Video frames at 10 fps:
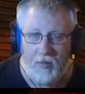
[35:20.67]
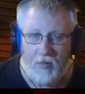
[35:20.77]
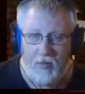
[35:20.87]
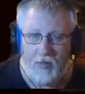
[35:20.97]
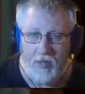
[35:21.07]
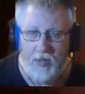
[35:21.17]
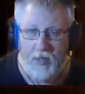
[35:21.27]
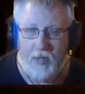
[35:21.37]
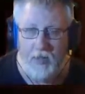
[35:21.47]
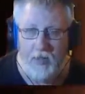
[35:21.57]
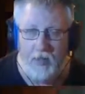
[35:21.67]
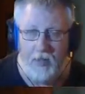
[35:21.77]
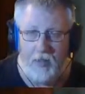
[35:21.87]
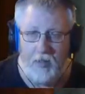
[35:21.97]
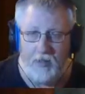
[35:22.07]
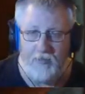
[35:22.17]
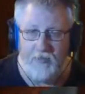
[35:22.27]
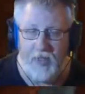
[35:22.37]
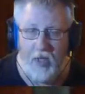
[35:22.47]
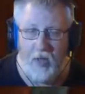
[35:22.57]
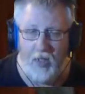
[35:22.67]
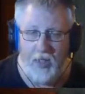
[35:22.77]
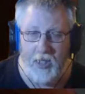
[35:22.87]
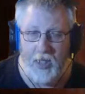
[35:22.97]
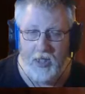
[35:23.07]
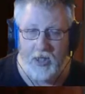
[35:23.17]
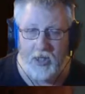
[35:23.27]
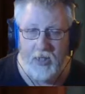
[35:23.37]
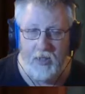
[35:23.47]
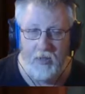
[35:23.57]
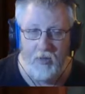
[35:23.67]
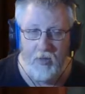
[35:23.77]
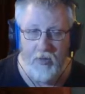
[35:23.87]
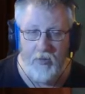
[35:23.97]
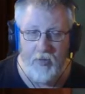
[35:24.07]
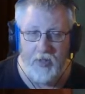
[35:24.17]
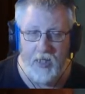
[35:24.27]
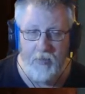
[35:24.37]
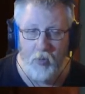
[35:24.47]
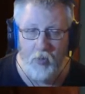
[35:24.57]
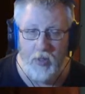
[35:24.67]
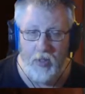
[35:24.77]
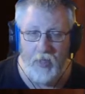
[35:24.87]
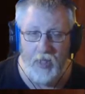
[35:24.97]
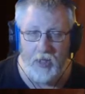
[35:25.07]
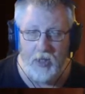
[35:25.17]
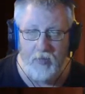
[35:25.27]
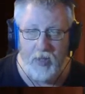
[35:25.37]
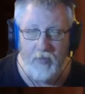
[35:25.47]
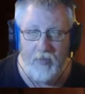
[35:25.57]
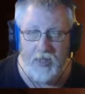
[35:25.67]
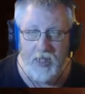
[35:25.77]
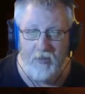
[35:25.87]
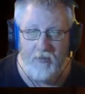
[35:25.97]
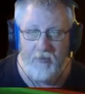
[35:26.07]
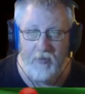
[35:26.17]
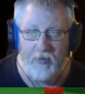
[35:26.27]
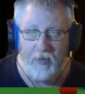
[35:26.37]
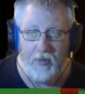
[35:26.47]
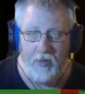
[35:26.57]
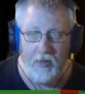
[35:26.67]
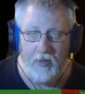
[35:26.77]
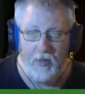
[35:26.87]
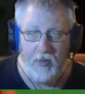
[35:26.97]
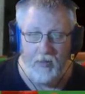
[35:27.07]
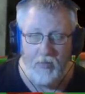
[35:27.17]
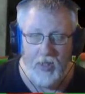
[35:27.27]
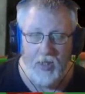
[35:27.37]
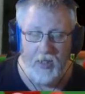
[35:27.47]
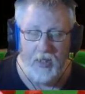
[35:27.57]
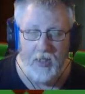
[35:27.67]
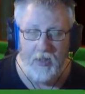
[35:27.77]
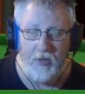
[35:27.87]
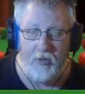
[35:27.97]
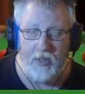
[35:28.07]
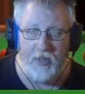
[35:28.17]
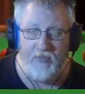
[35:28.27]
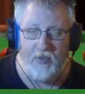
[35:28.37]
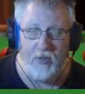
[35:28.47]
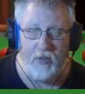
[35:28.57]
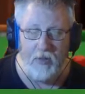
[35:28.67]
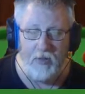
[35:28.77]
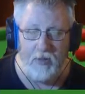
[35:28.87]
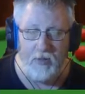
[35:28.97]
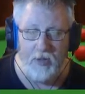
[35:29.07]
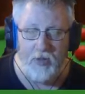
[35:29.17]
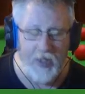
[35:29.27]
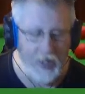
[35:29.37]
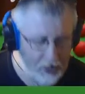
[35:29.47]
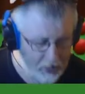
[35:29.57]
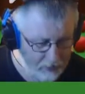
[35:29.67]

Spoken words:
See, it's funny how I can actually go around a table when I'm actually playing myself, but yet I can't do it as a viewer. Strange.